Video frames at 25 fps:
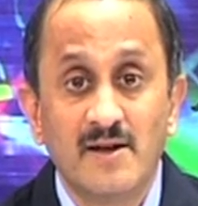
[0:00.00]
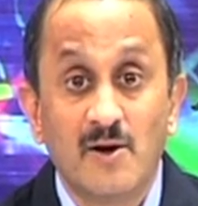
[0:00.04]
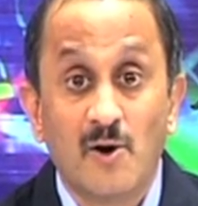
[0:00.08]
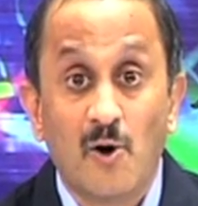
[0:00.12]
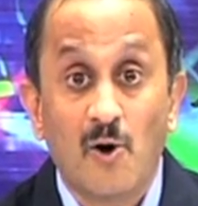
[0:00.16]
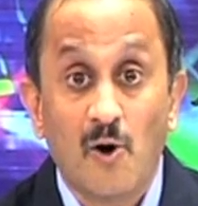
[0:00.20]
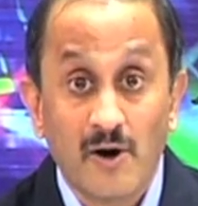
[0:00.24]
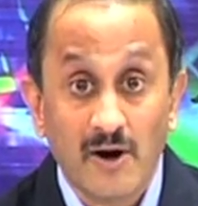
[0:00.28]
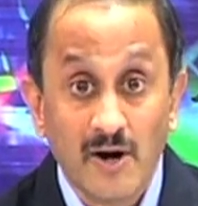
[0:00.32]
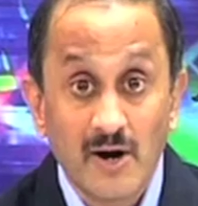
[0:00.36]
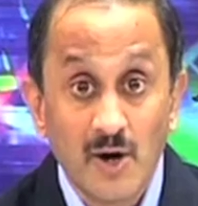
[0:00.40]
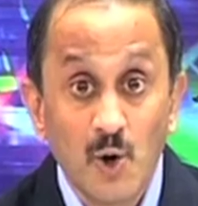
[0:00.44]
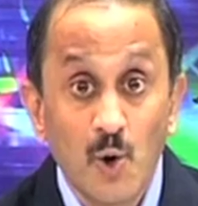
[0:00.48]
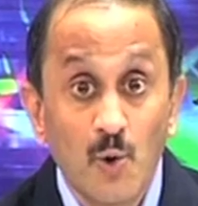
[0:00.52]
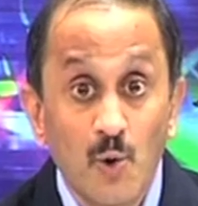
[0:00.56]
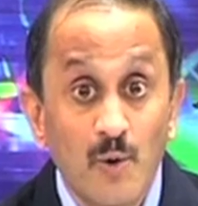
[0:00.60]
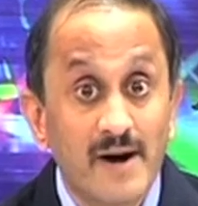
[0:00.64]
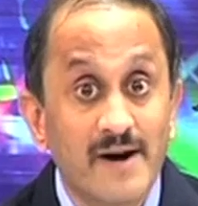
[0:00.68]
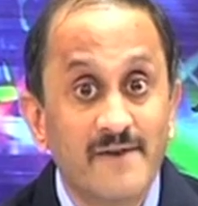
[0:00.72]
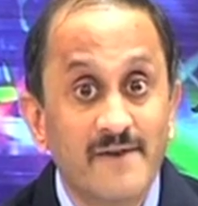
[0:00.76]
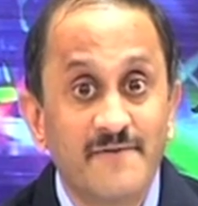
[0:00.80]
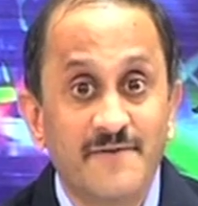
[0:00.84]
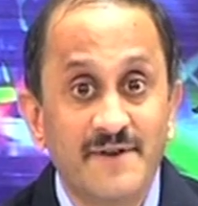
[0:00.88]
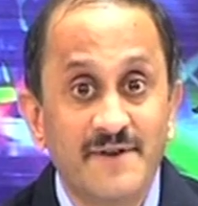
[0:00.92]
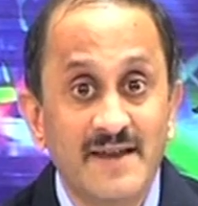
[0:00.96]
or
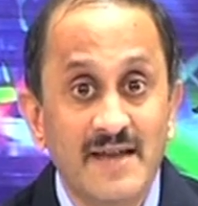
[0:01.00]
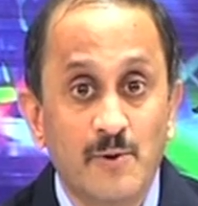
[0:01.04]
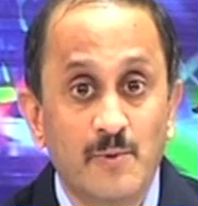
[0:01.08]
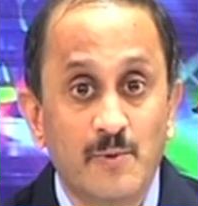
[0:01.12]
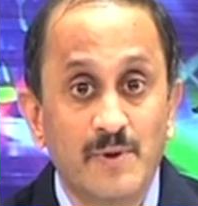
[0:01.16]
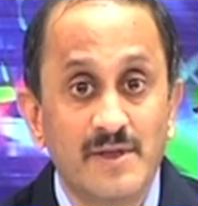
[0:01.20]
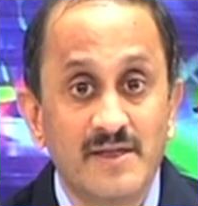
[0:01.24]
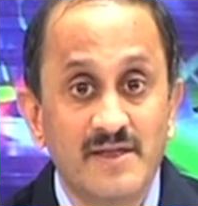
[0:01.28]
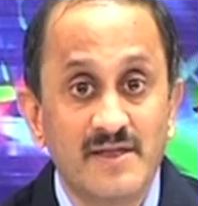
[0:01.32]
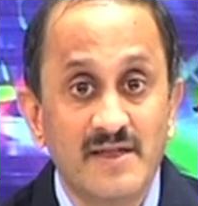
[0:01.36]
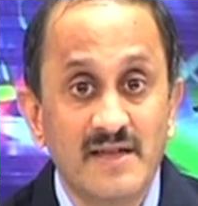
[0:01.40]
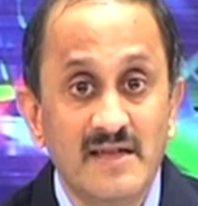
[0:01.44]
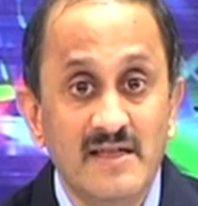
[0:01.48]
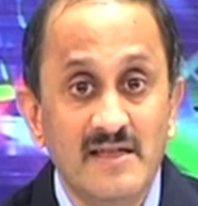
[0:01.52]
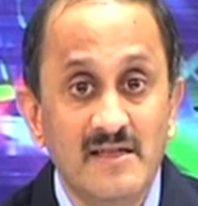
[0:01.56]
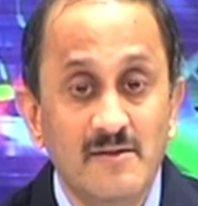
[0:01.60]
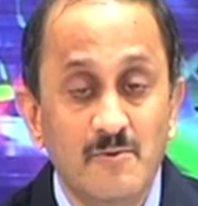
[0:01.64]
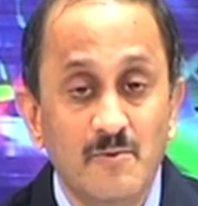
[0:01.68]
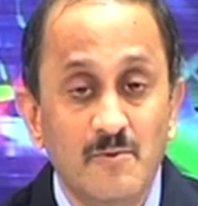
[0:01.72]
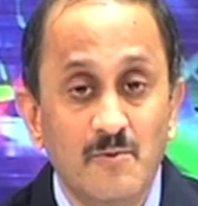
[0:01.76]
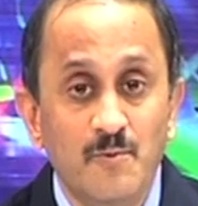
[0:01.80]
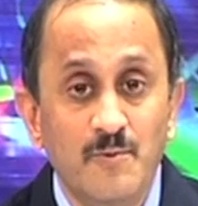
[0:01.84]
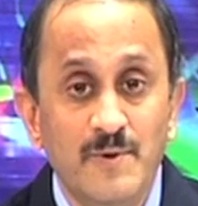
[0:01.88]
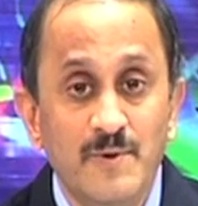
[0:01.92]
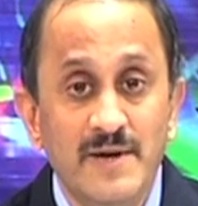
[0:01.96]
lower frequencies,
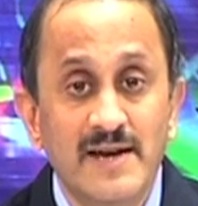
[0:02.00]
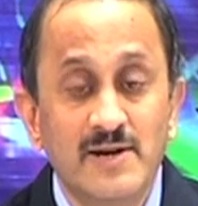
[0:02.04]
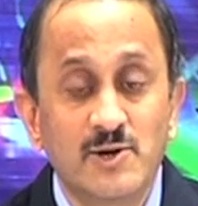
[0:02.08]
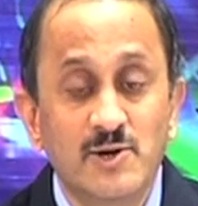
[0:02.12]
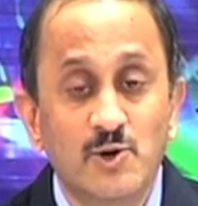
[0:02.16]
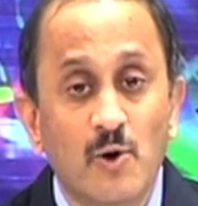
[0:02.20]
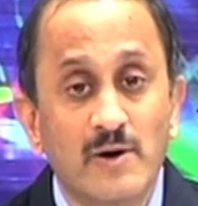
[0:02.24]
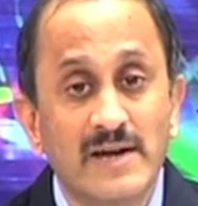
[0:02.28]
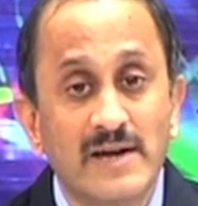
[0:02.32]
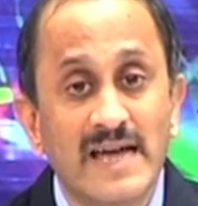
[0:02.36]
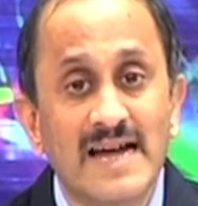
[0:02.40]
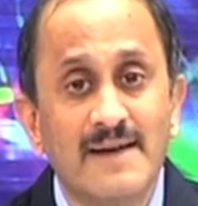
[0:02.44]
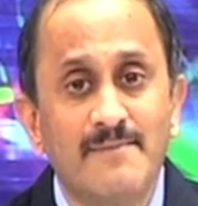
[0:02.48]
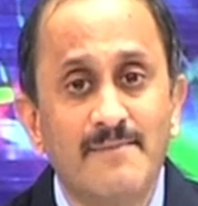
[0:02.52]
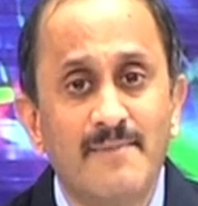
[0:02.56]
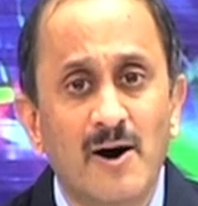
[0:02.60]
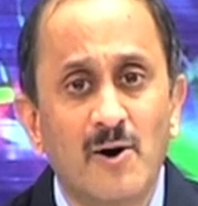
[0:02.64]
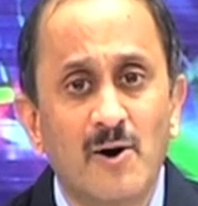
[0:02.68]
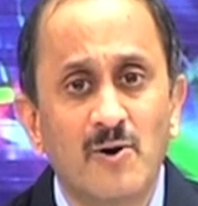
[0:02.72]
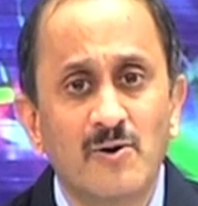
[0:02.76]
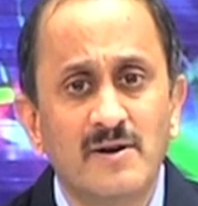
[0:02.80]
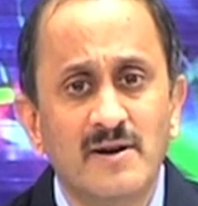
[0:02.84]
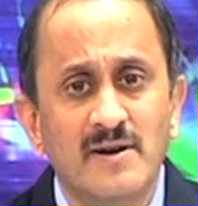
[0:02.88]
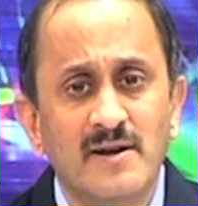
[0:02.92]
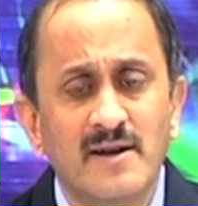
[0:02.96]
we are talking
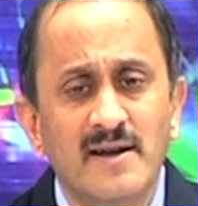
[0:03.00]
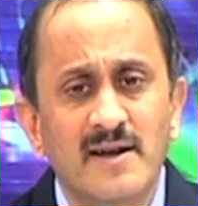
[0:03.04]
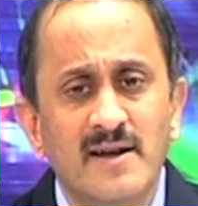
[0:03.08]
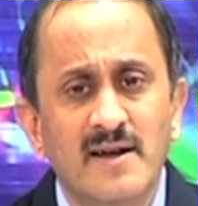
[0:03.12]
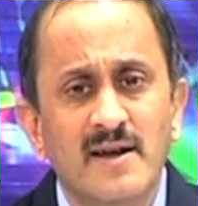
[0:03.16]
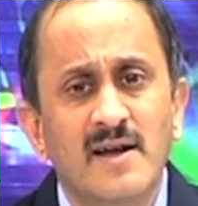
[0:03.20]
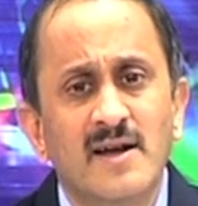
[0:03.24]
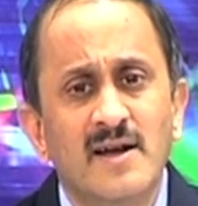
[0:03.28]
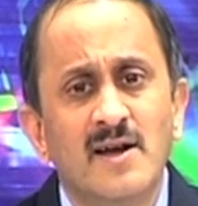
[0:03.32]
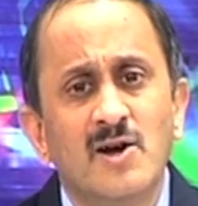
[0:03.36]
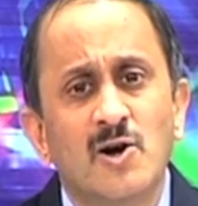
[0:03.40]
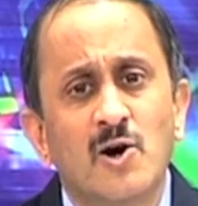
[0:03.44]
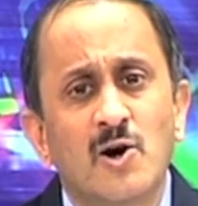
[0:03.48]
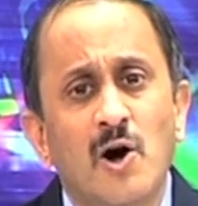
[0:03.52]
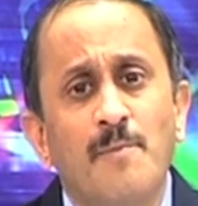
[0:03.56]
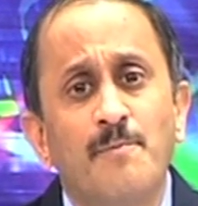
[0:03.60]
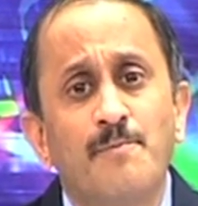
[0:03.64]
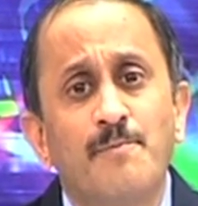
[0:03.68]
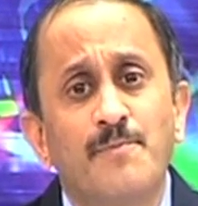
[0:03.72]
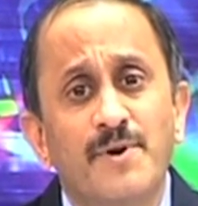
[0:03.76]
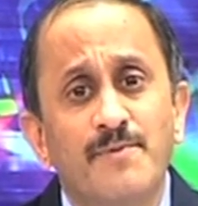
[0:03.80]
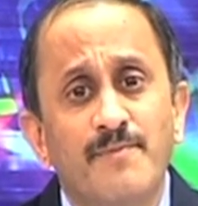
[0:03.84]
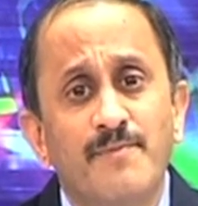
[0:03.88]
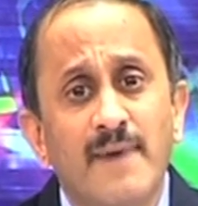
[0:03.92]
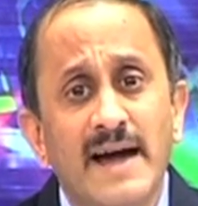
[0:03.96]
about
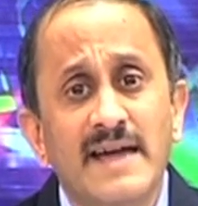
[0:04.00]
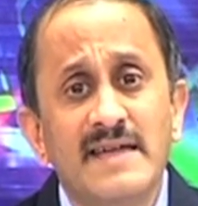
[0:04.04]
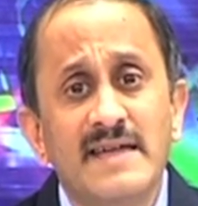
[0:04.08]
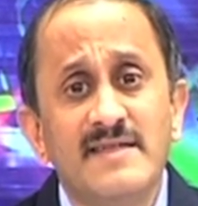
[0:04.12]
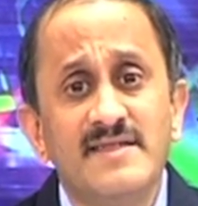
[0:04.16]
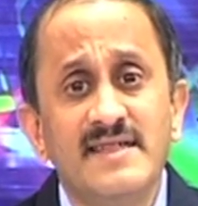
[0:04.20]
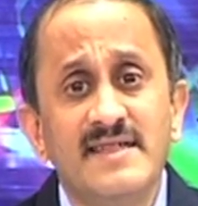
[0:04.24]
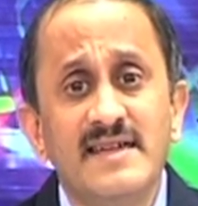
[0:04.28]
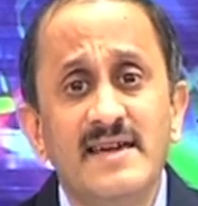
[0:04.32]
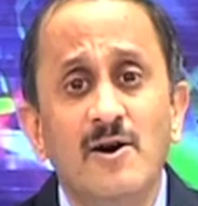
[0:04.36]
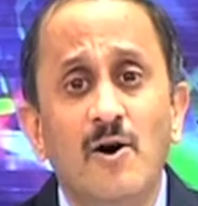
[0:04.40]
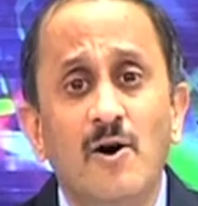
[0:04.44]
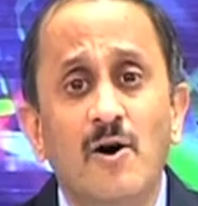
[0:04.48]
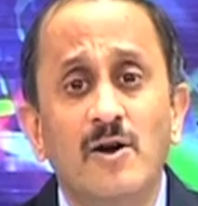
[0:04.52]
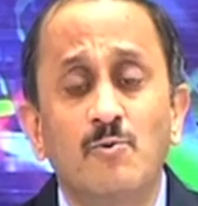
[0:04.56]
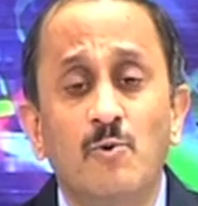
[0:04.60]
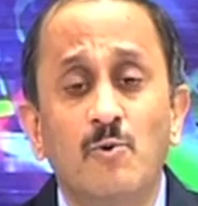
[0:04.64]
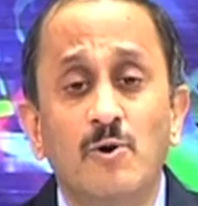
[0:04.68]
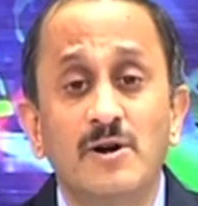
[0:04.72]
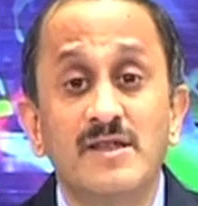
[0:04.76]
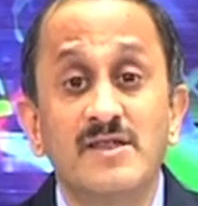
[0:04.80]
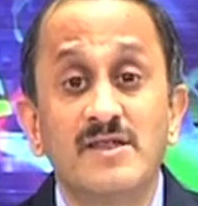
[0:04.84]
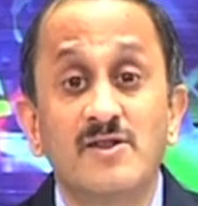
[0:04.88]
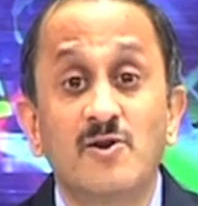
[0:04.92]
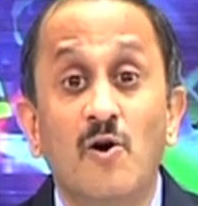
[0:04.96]
compromising on
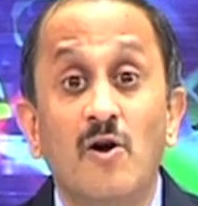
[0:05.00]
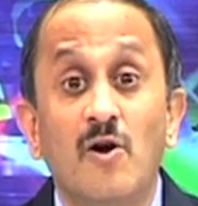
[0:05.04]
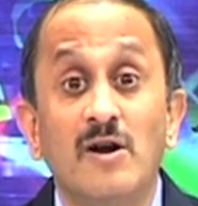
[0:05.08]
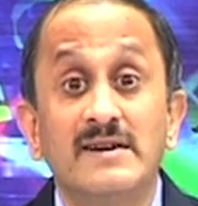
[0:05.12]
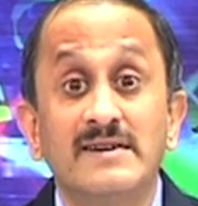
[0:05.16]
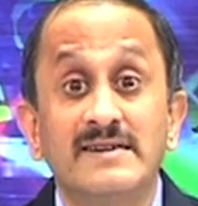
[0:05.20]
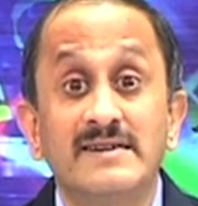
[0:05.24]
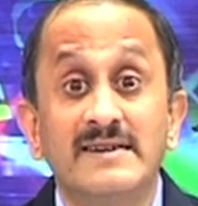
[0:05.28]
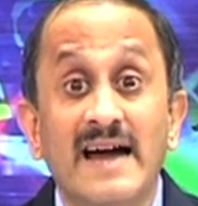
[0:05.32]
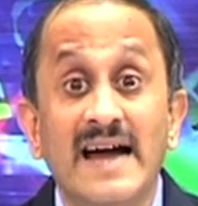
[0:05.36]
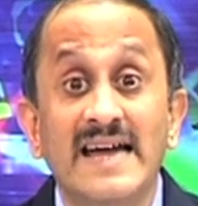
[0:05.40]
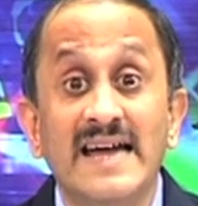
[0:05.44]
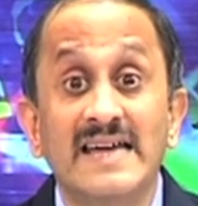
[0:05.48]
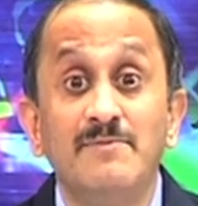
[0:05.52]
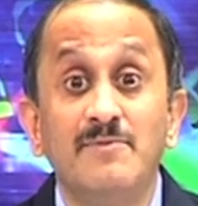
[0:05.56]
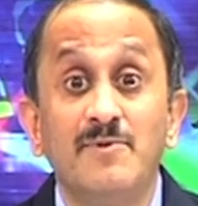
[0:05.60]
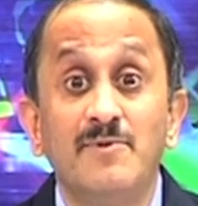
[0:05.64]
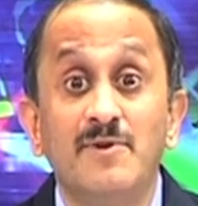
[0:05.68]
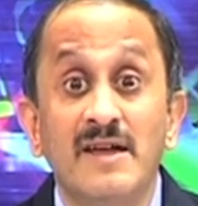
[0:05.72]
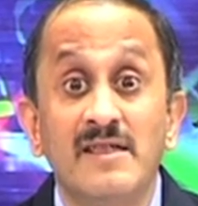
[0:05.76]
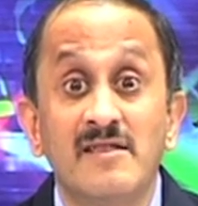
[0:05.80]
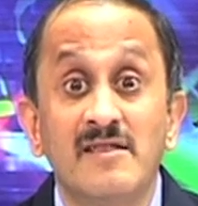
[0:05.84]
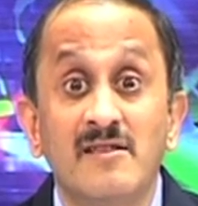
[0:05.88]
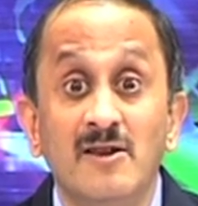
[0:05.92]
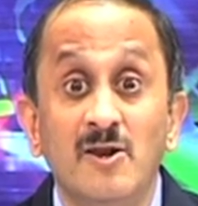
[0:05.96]
what is called time
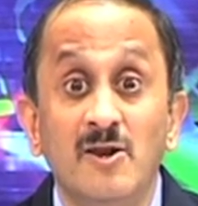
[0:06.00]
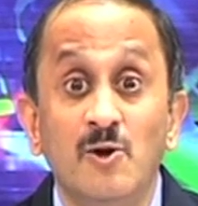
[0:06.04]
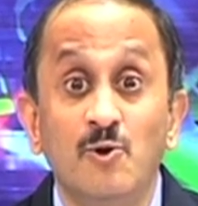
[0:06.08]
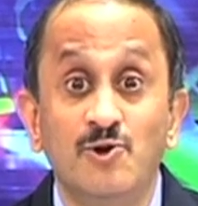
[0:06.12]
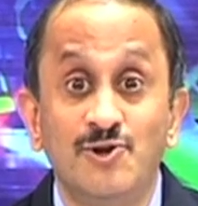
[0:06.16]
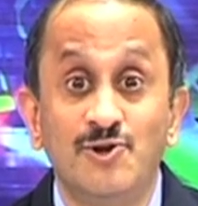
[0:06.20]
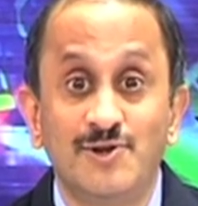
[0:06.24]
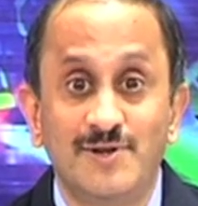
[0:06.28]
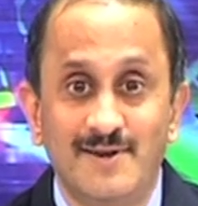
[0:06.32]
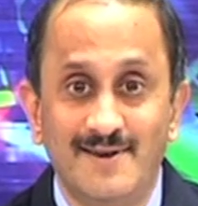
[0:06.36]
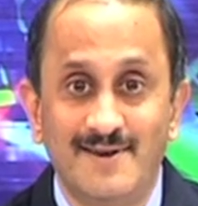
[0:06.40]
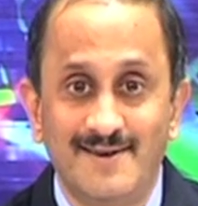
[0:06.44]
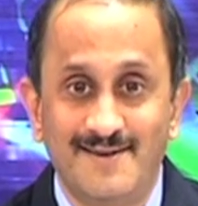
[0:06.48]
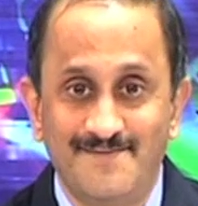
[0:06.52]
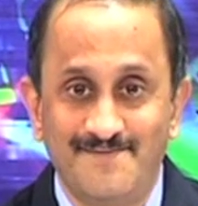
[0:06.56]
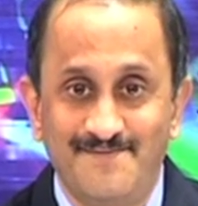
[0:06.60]
resolution.